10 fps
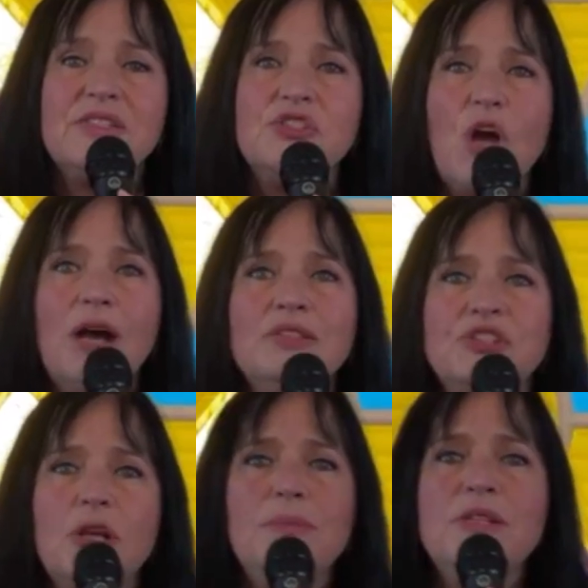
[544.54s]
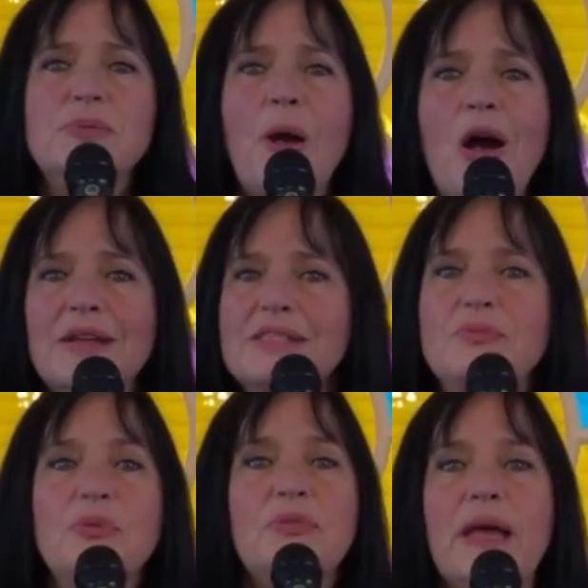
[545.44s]
John Shelby Spong
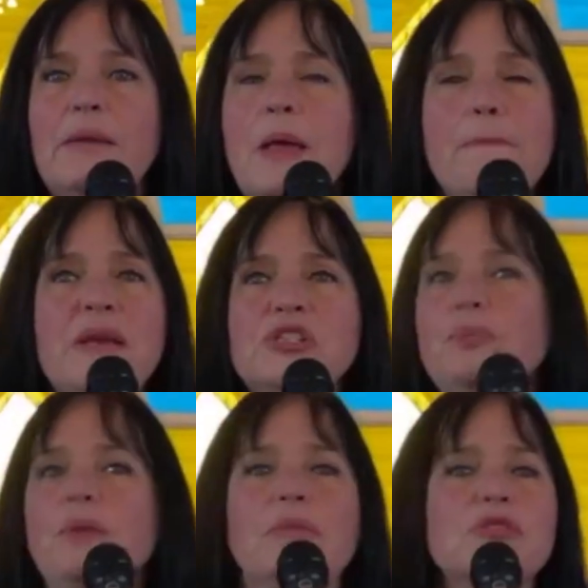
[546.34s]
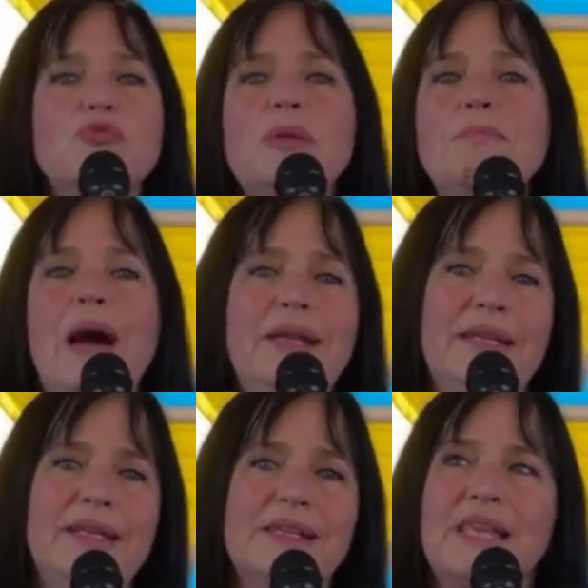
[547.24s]
is that bishop that was
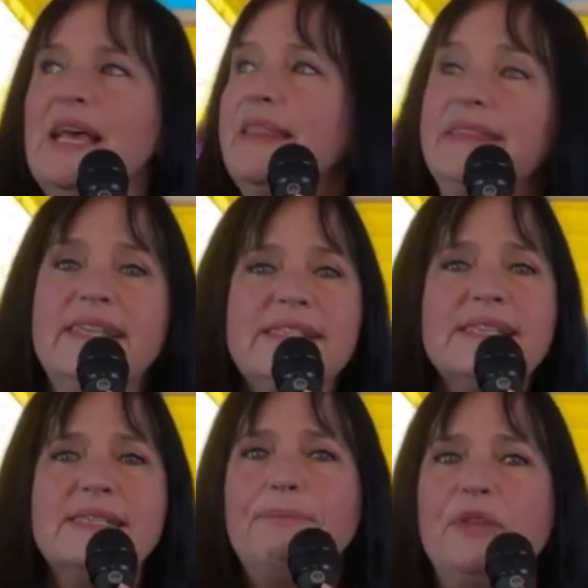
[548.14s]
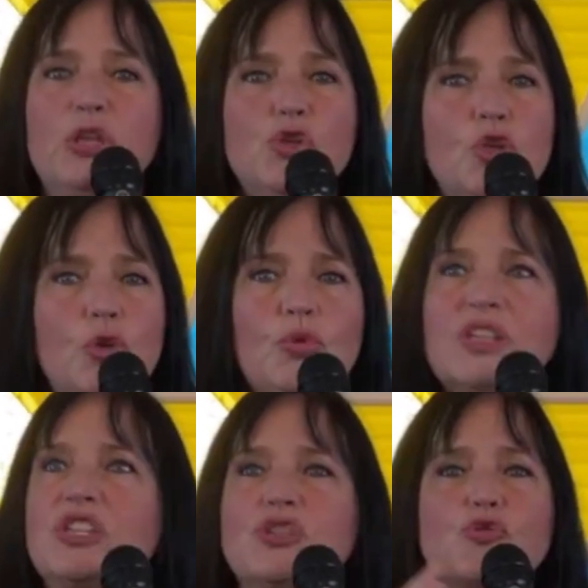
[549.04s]
reminding us that this is something new,
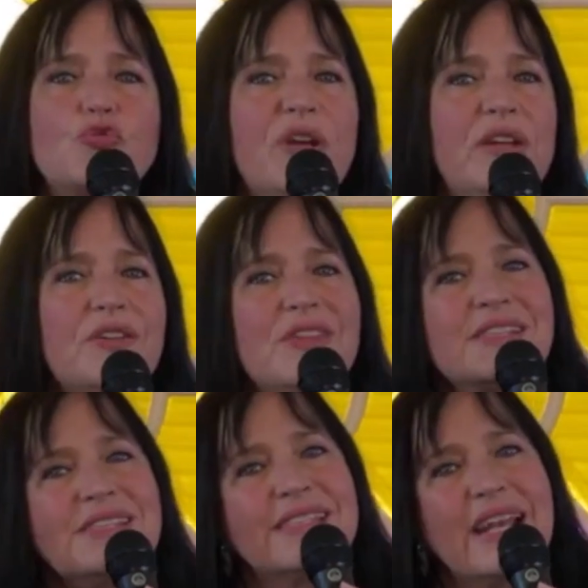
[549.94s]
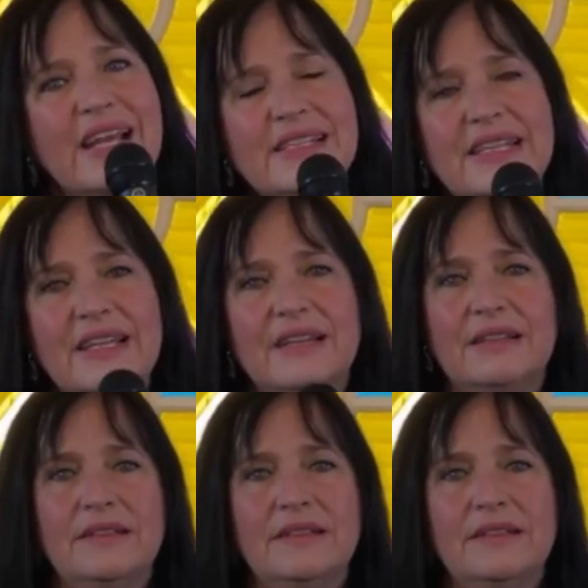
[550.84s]
this is greater, this is that idea.